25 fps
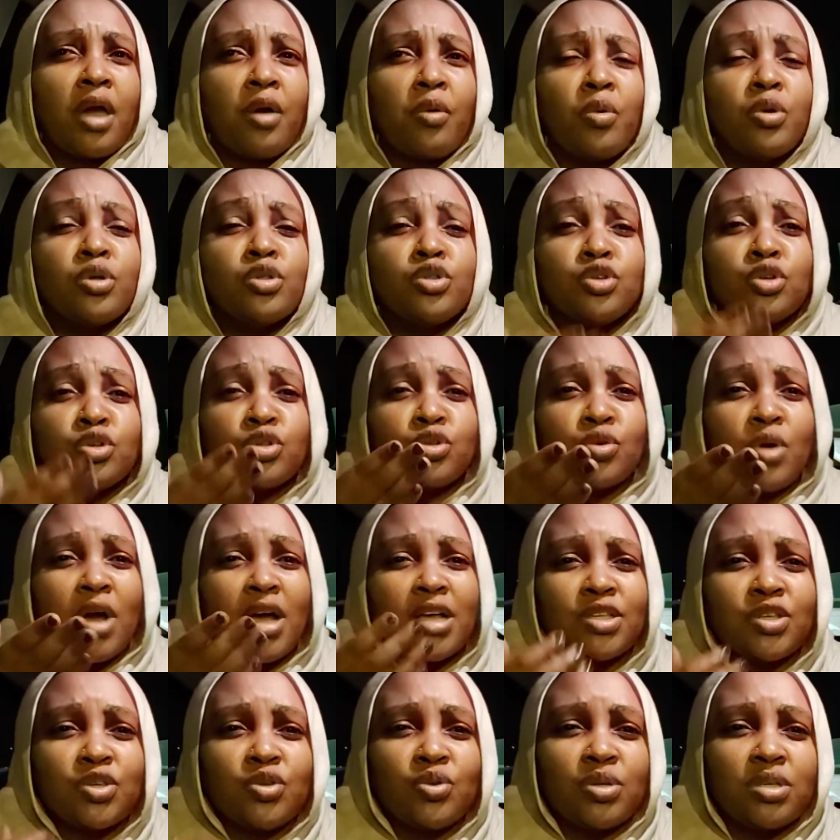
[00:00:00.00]
want you to
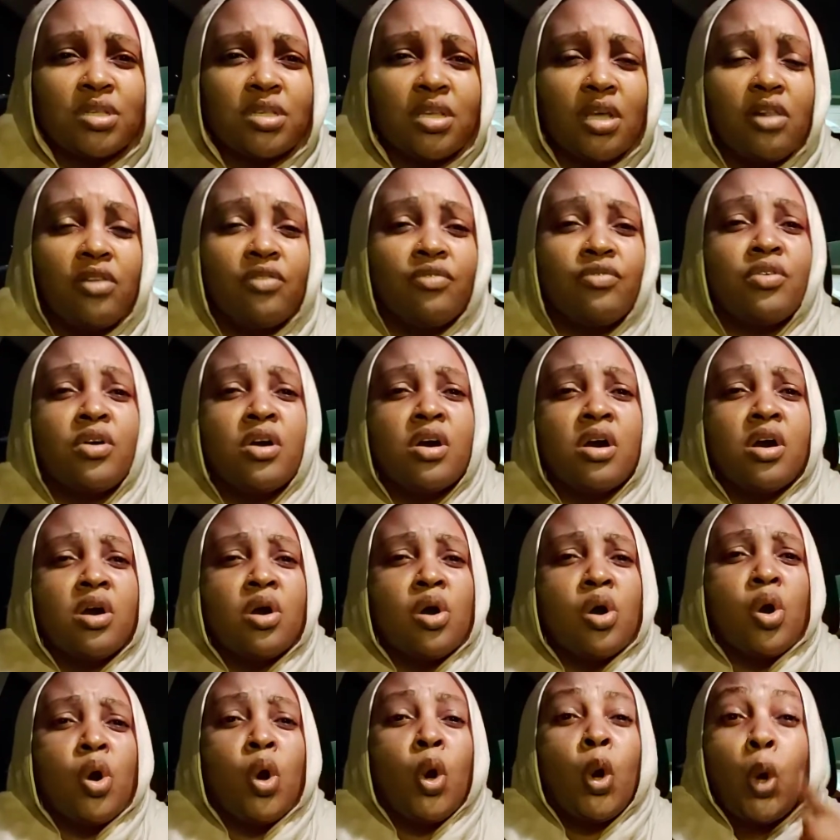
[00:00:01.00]
ask yourself,
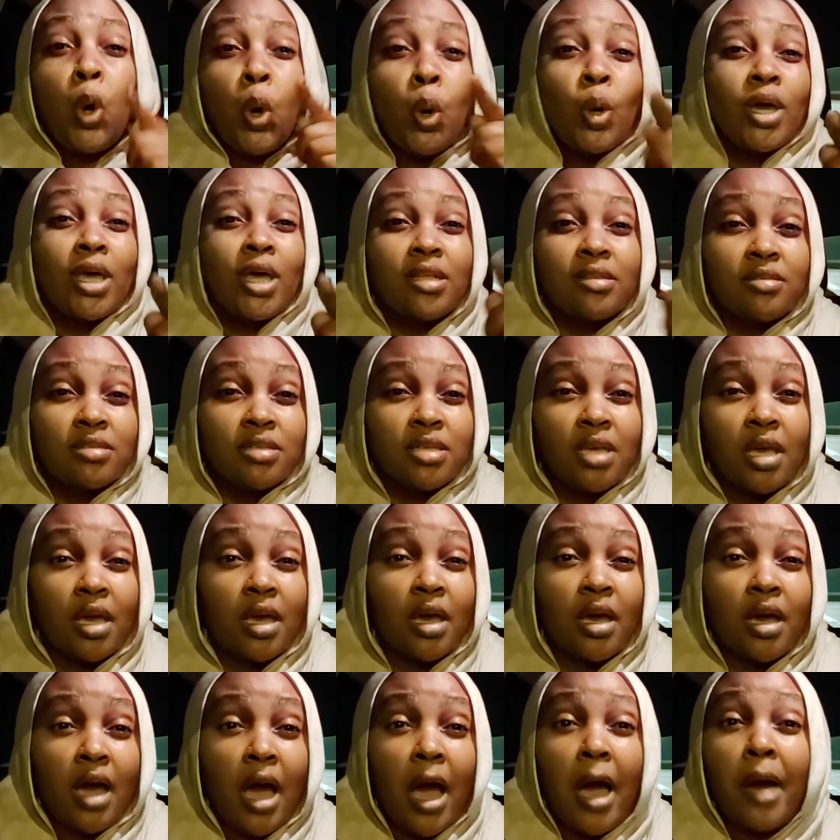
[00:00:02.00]
who can
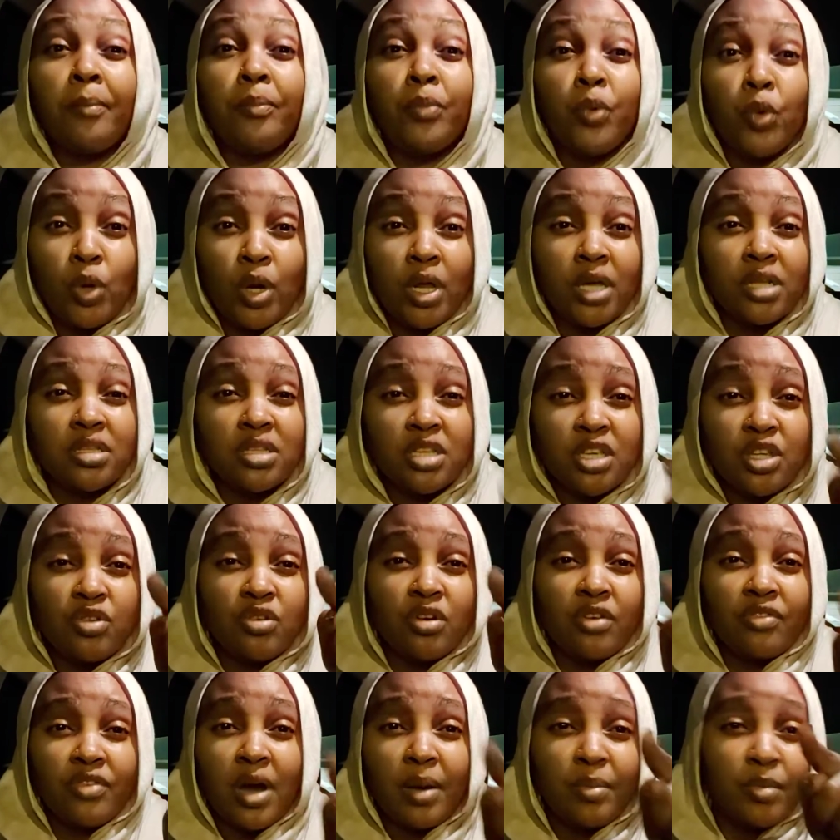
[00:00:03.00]
take a bullet in
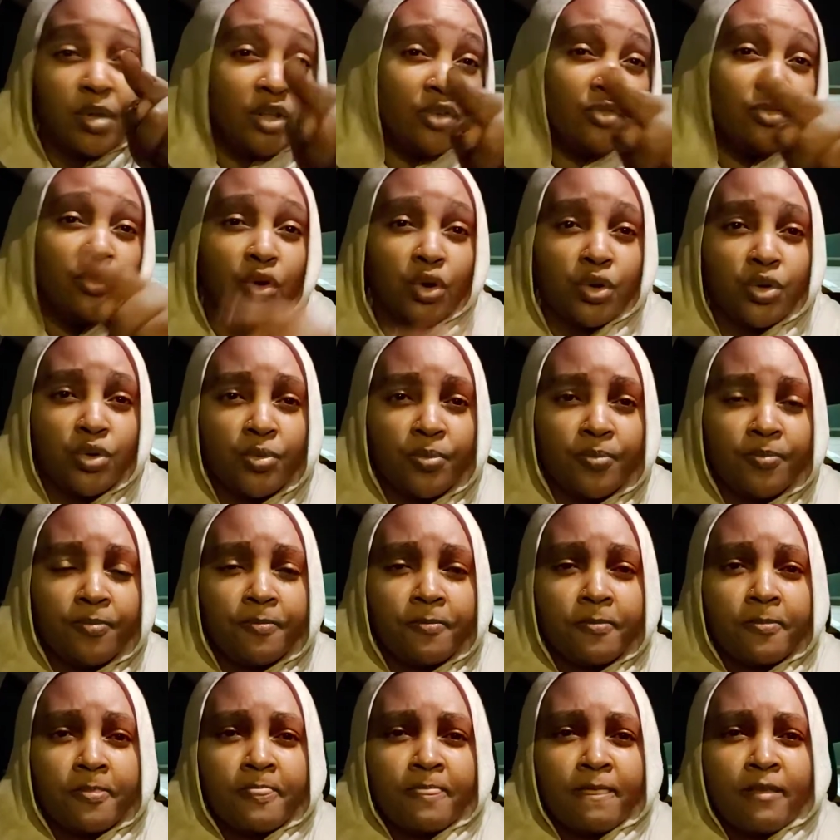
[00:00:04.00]
your family for you?
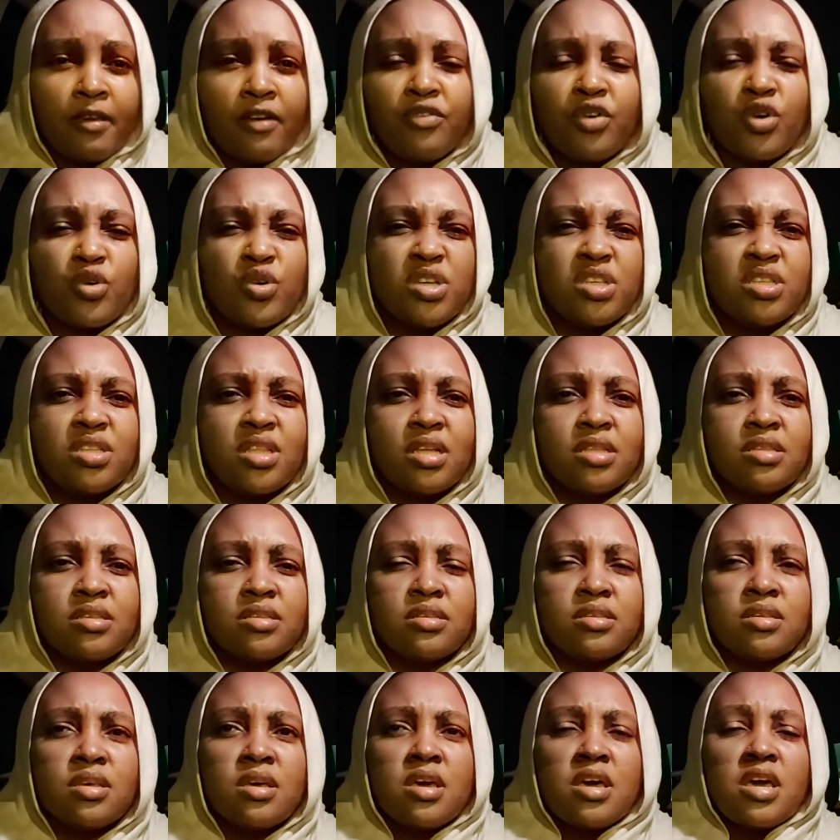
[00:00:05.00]
For
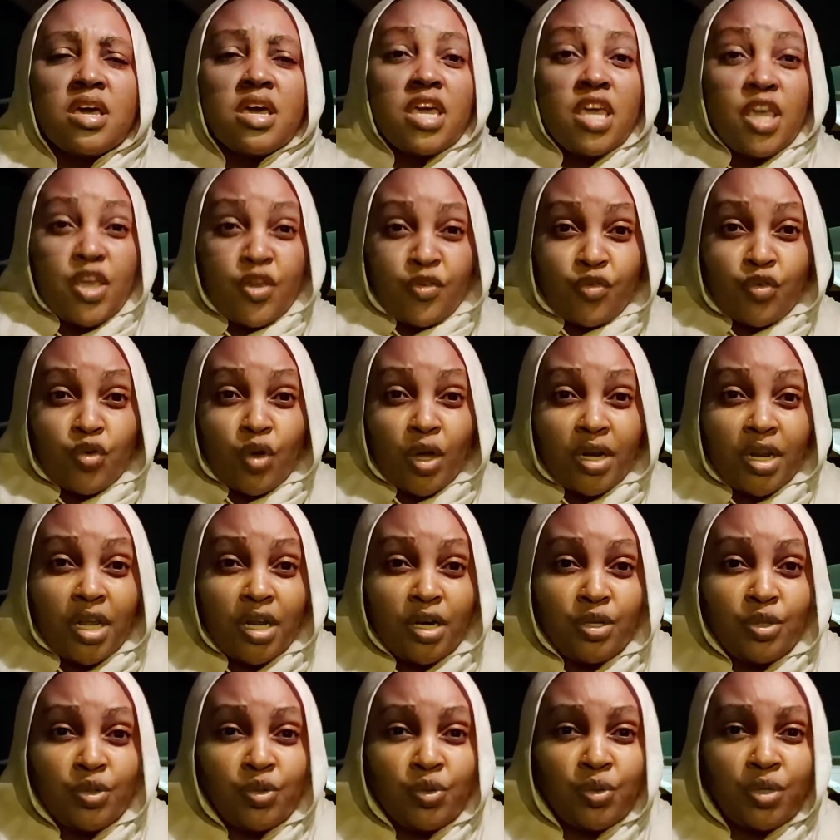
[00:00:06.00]
instance, if you are
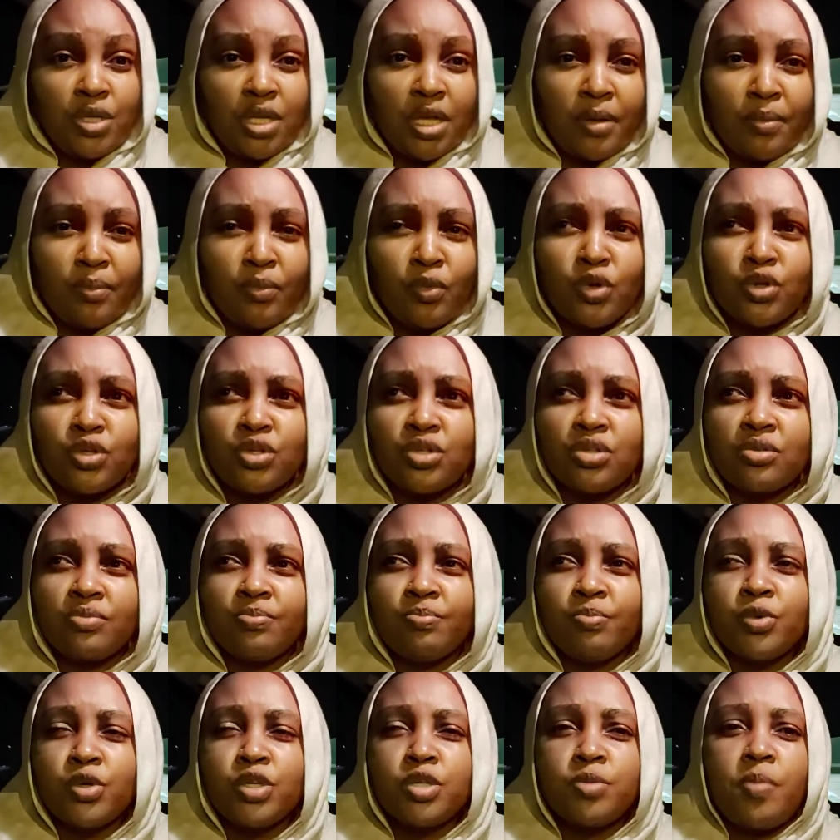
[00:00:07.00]
dead today,
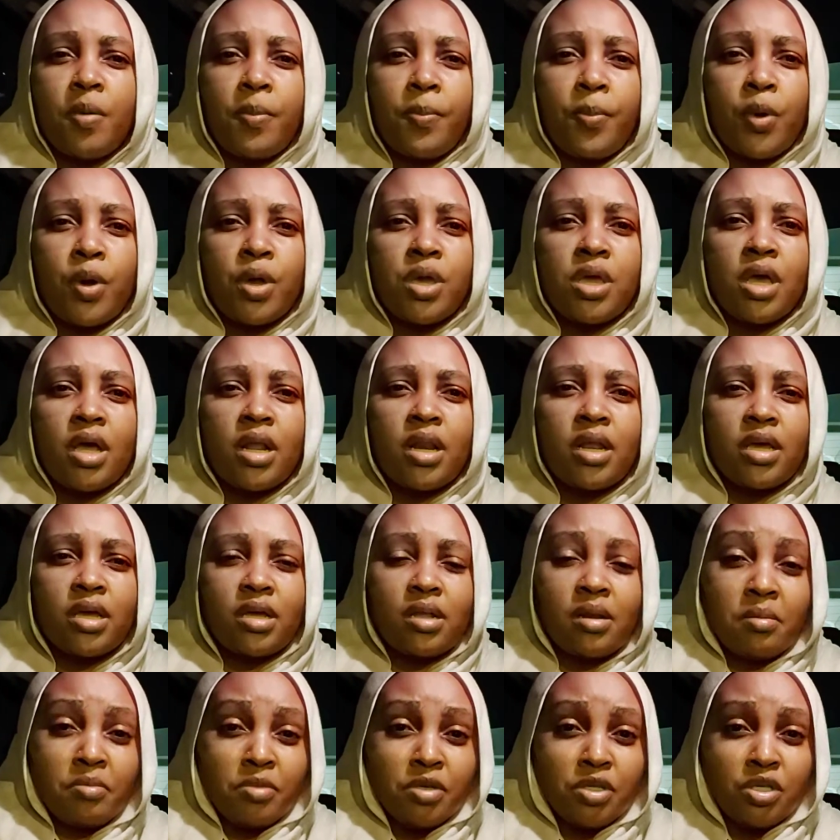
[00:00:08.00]
most people here, like,
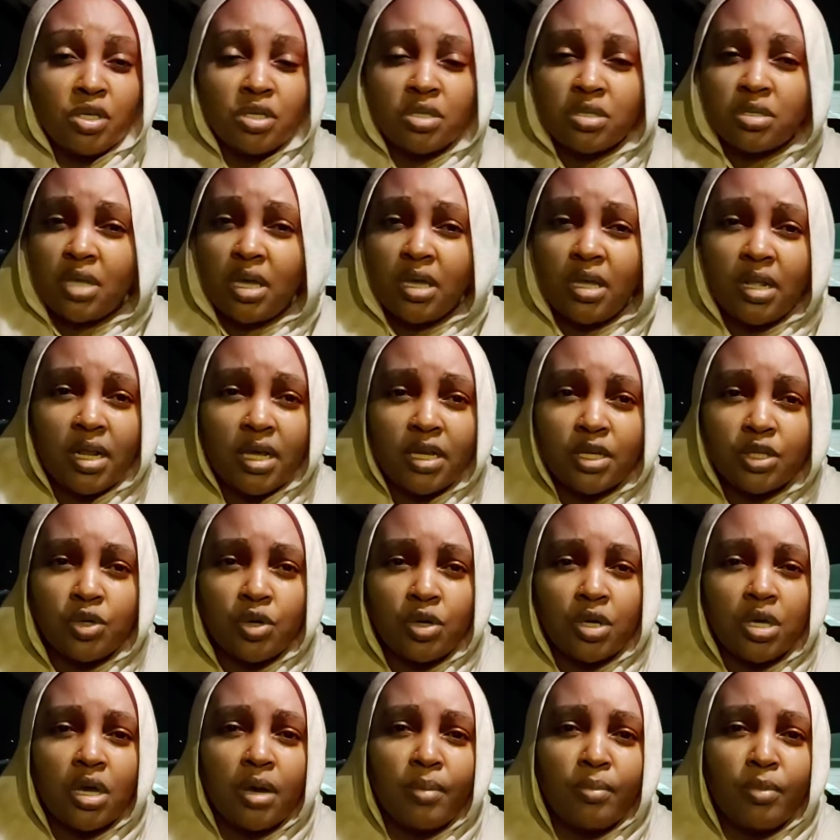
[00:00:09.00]
I like
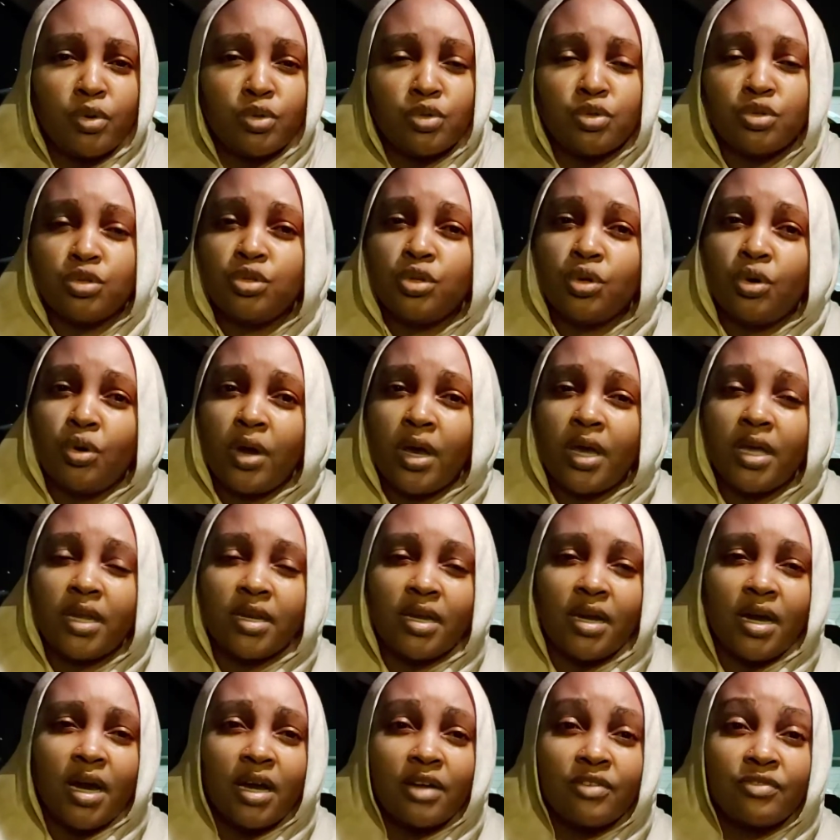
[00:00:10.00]
talking about Doha
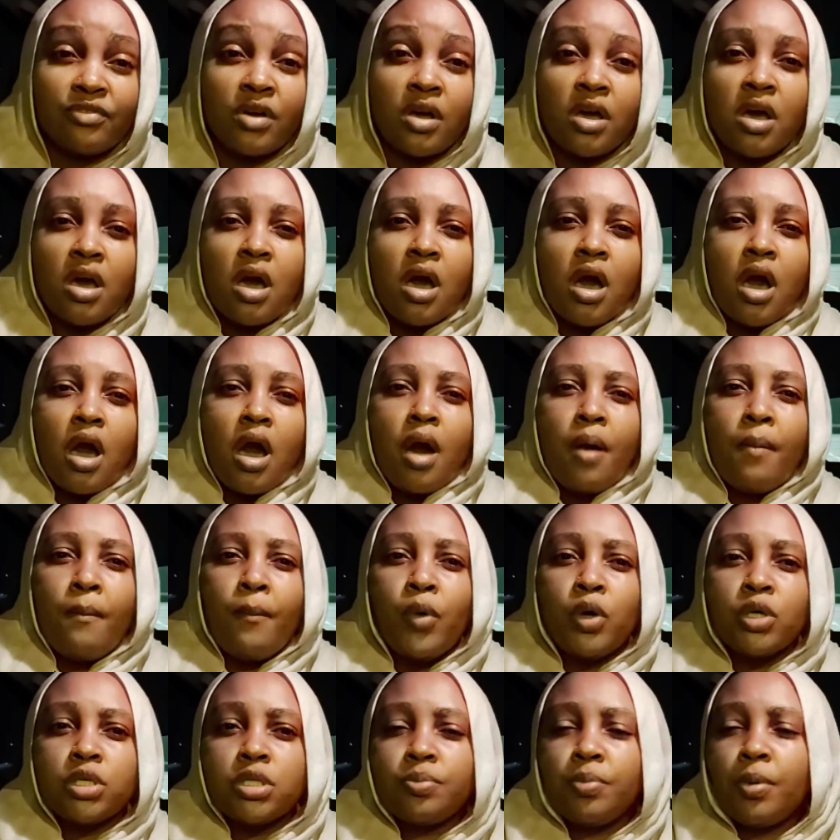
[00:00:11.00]
and Gulf.
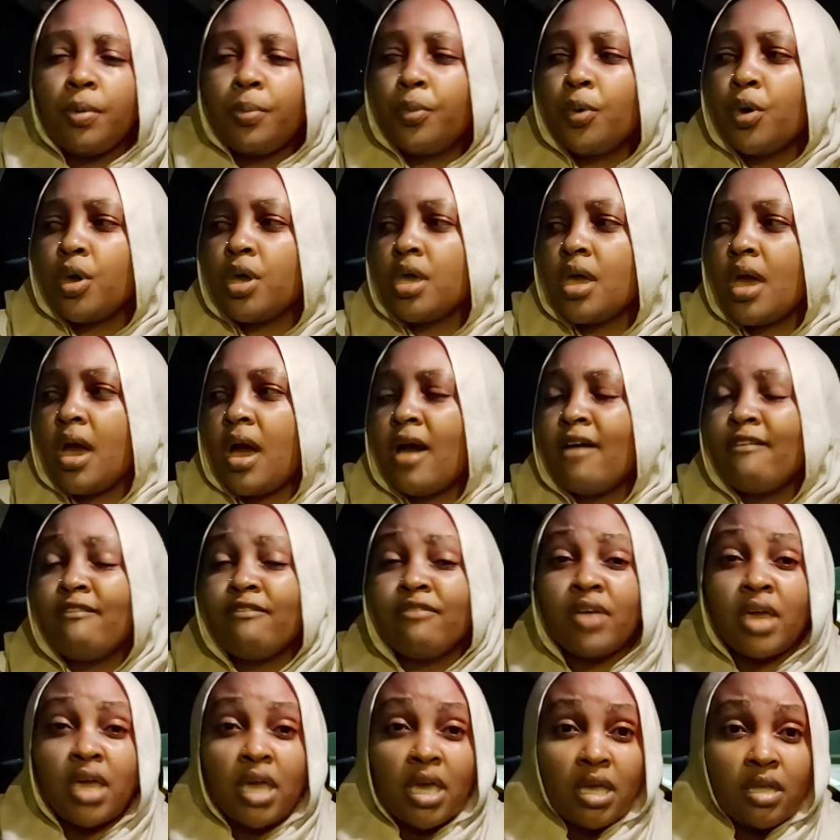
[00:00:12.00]
Most people here
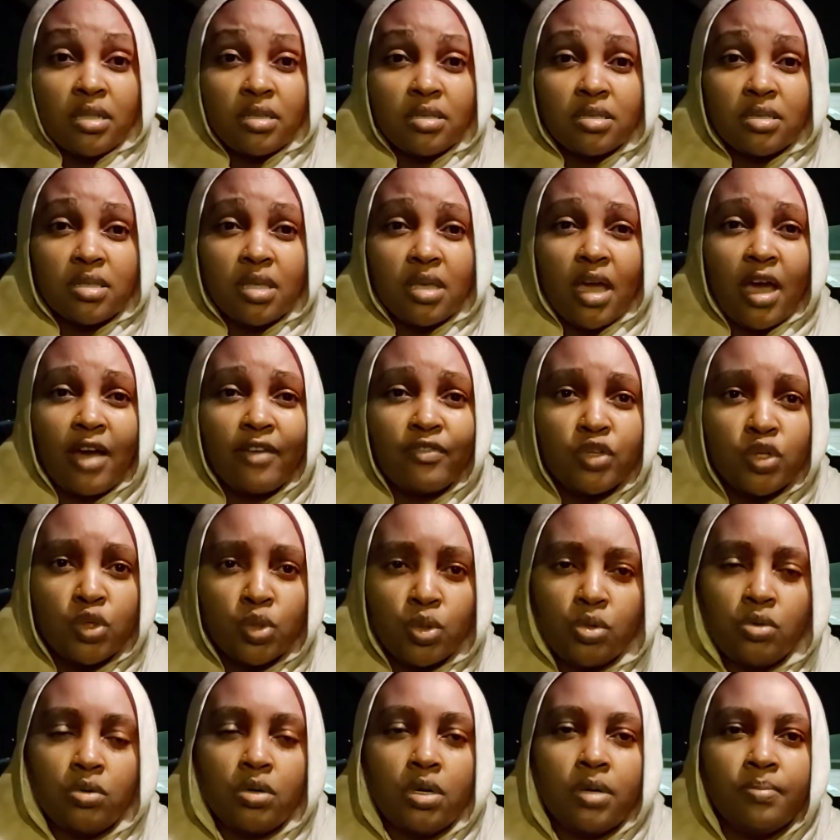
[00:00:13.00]
have kids, they have
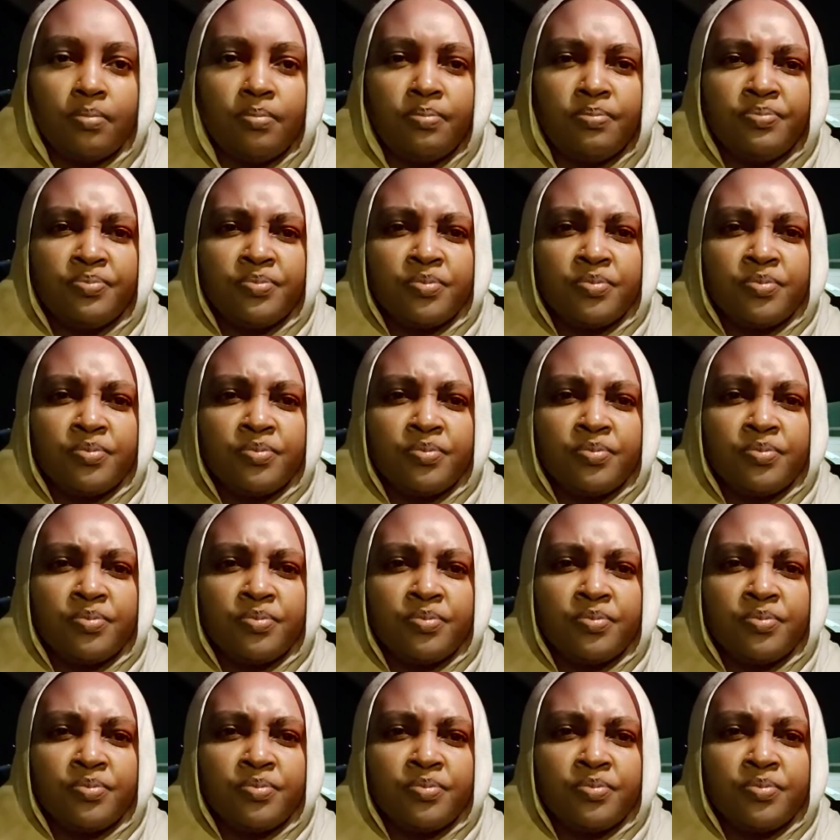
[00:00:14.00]
children.